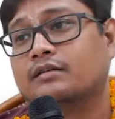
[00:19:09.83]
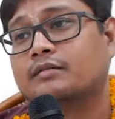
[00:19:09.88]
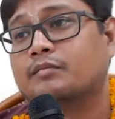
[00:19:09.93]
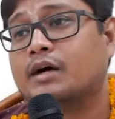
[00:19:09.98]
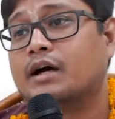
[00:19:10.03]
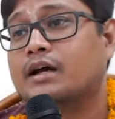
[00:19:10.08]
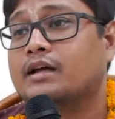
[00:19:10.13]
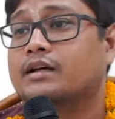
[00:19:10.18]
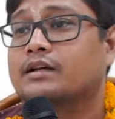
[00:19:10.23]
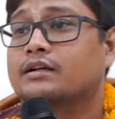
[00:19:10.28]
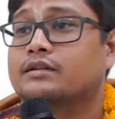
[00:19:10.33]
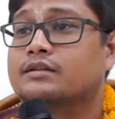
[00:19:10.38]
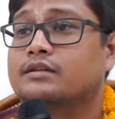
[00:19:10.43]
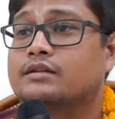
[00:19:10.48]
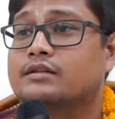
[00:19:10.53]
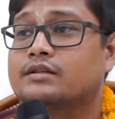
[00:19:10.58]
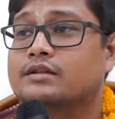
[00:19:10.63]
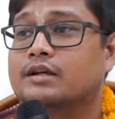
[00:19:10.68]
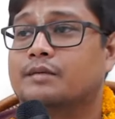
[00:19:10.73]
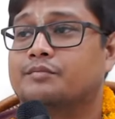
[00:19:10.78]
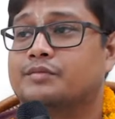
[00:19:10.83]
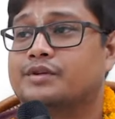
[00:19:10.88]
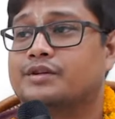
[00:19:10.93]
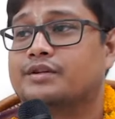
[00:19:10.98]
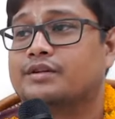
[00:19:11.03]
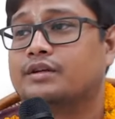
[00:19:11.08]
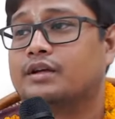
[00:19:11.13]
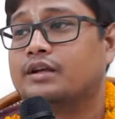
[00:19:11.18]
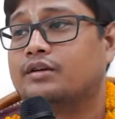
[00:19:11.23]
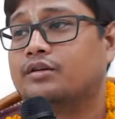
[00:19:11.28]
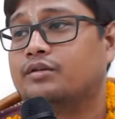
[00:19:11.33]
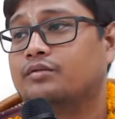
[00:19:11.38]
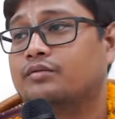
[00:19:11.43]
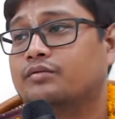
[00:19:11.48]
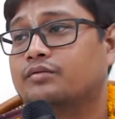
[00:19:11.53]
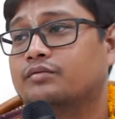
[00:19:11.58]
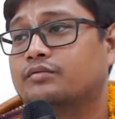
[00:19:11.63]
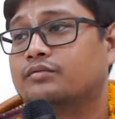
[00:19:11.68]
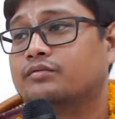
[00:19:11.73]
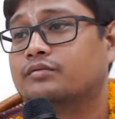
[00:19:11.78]
Maya jumps at you
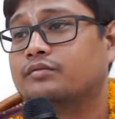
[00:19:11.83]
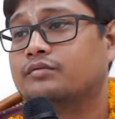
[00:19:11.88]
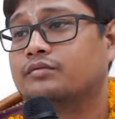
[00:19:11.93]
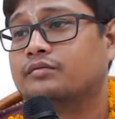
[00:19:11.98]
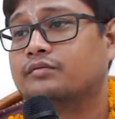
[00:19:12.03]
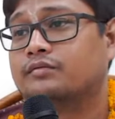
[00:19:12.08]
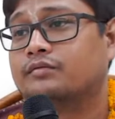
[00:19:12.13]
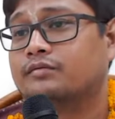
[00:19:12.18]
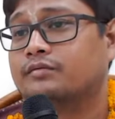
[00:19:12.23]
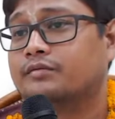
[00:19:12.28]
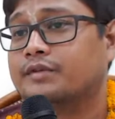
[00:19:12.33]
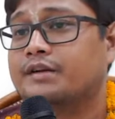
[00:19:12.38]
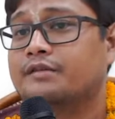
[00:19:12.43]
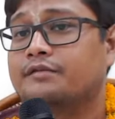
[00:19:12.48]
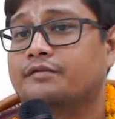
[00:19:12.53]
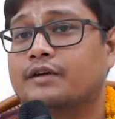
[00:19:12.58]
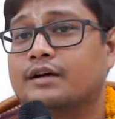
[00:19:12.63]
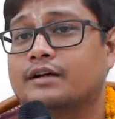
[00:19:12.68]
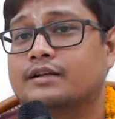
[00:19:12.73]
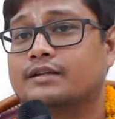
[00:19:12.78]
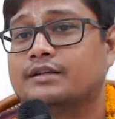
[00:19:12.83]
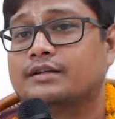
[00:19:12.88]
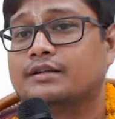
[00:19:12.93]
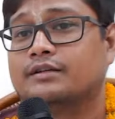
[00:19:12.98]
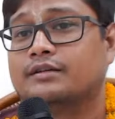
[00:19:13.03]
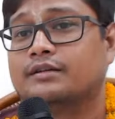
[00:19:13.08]
very fast.